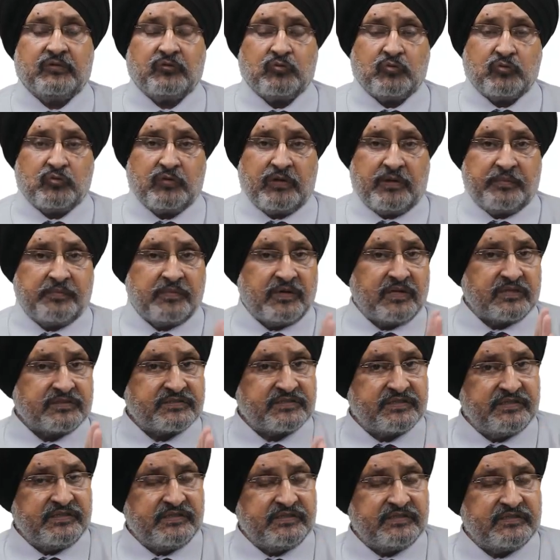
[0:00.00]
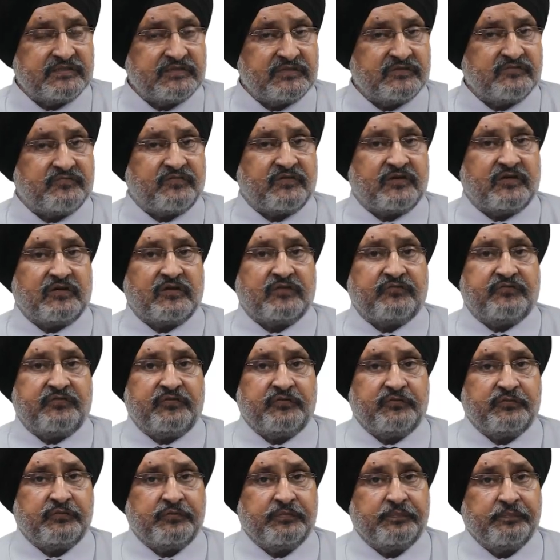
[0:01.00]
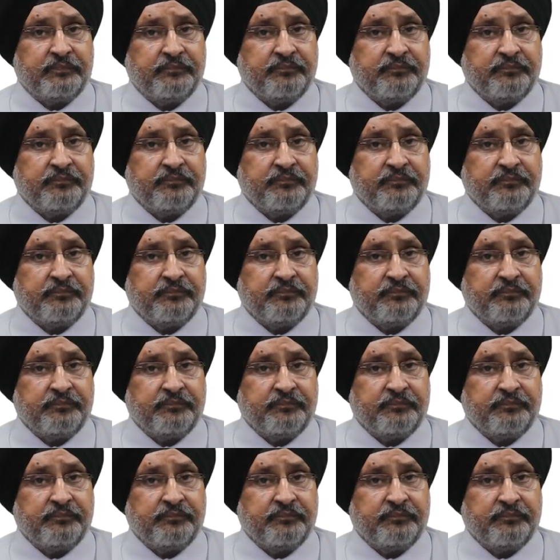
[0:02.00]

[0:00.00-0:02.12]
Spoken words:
OMR sheet is in front of you.